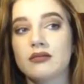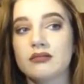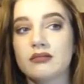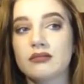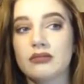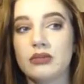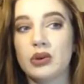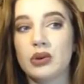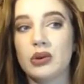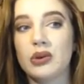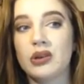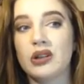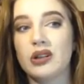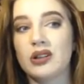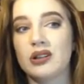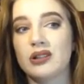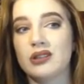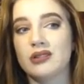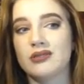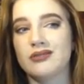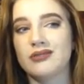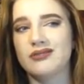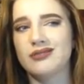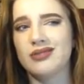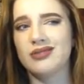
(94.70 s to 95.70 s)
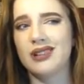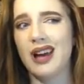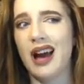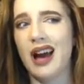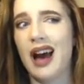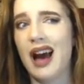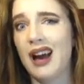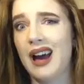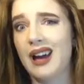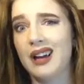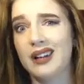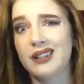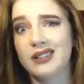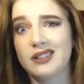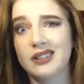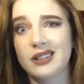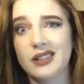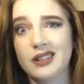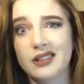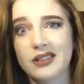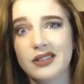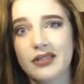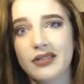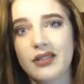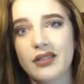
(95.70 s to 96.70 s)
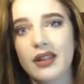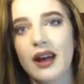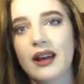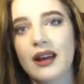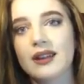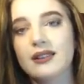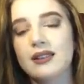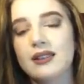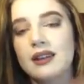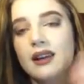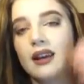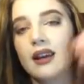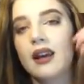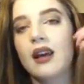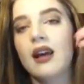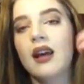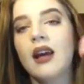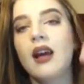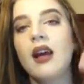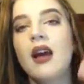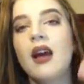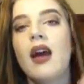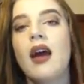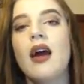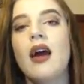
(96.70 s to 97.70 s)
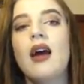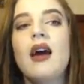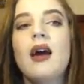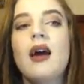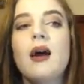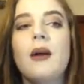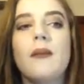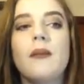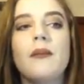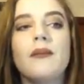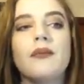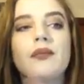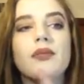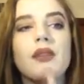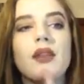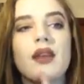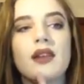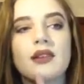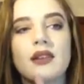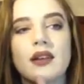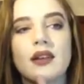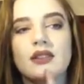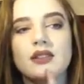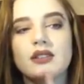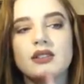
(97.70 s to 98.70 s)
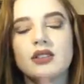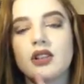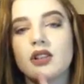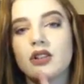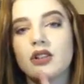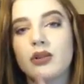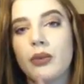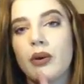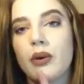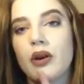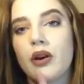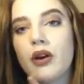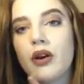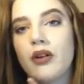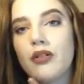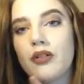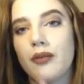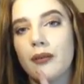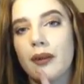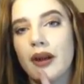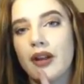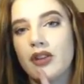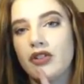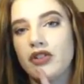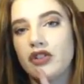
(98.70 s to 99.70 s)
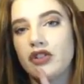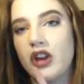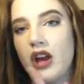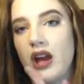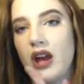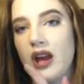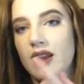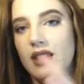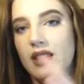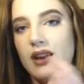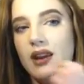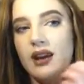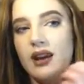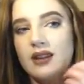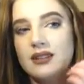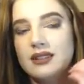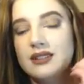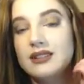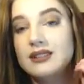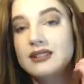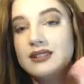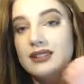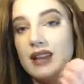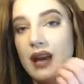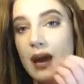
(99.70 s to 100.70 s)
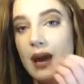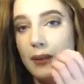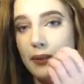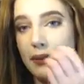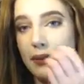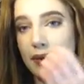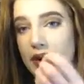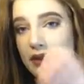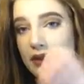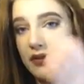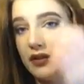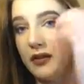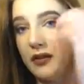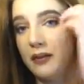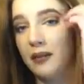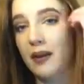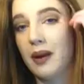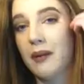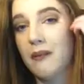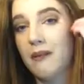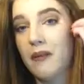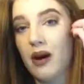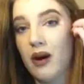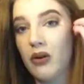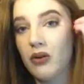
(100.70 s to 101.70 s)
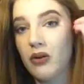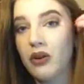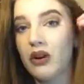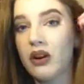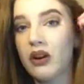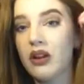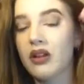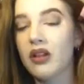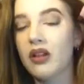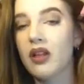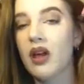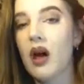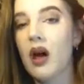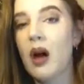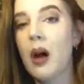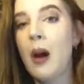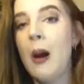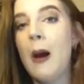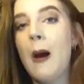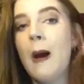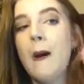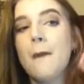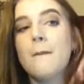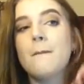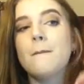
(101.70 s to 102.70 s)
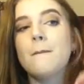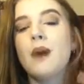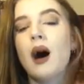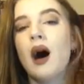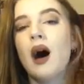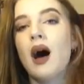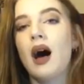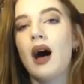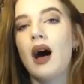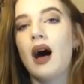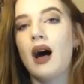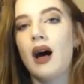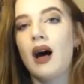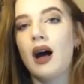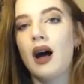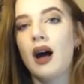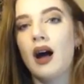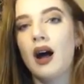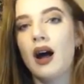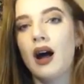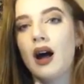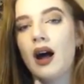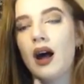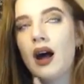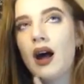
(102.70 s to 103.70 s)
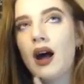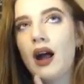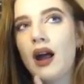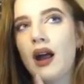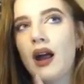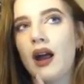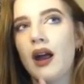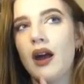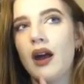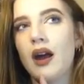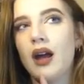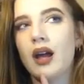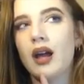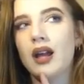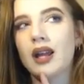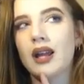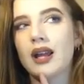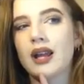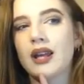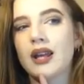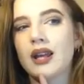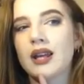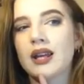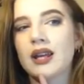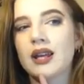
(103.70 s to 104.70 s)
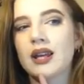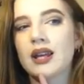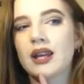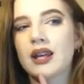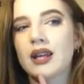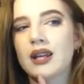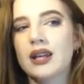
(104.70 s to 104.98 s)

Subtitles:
more active that day, it does start to wear off on my chin and separate around my mouth. But it like